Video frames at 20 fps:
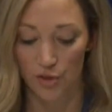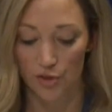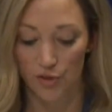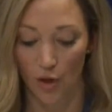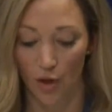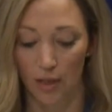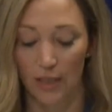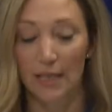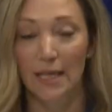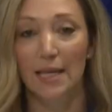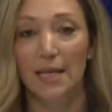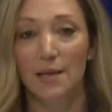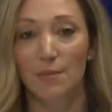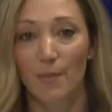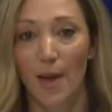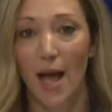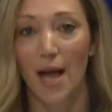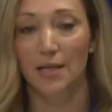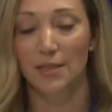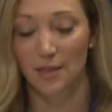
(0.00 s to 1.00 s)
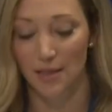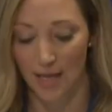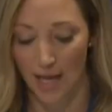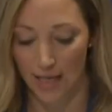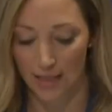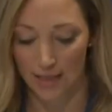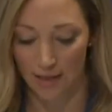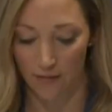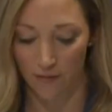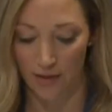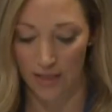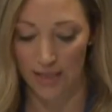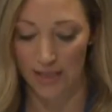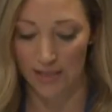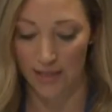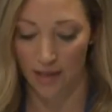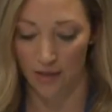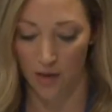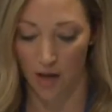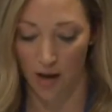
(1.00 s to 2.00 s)
start getting back to the
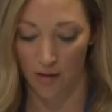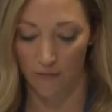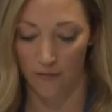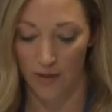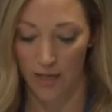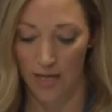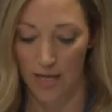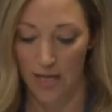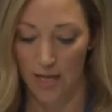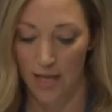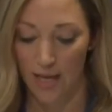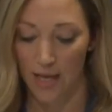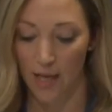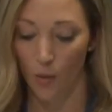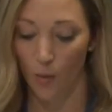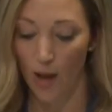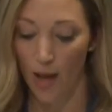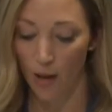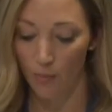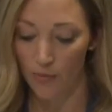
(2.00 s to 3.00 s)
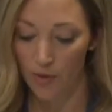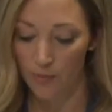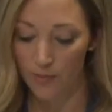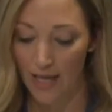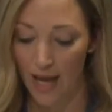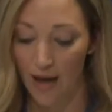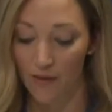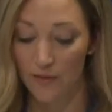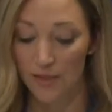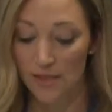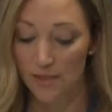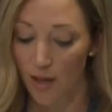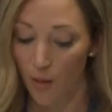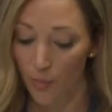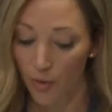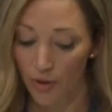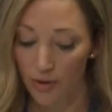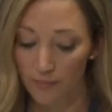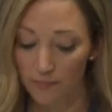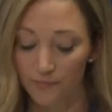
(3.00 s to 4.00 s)
activities they love. It will help them to have a
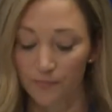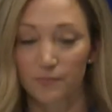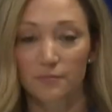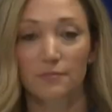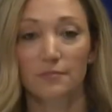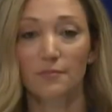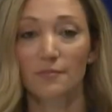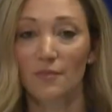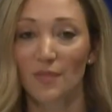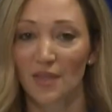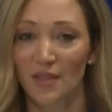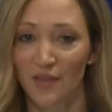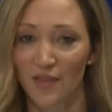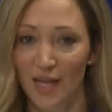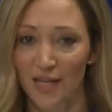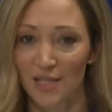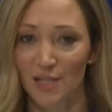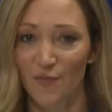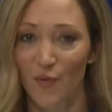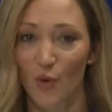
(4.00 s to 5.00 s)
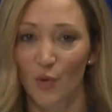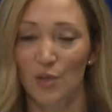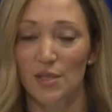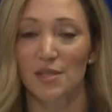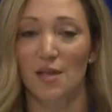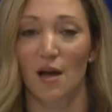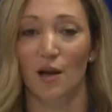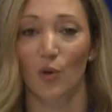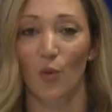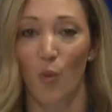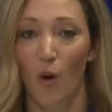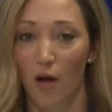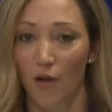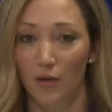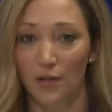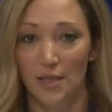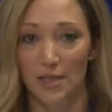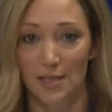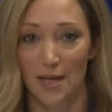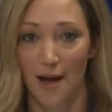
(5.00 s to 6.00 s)
summer that is focused on
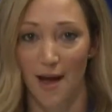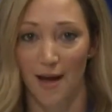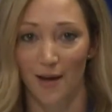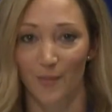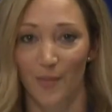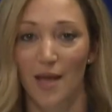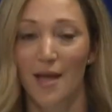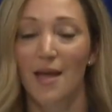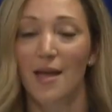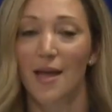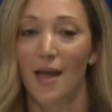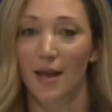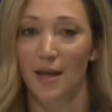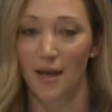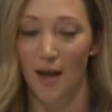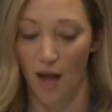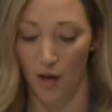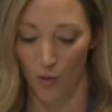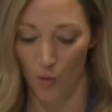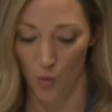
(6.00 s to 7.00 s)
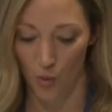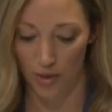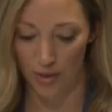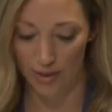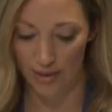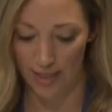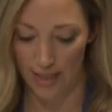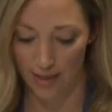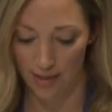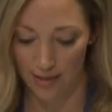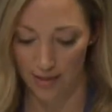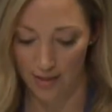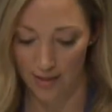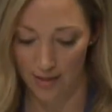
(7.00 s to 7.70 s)
quality time and not quarantine.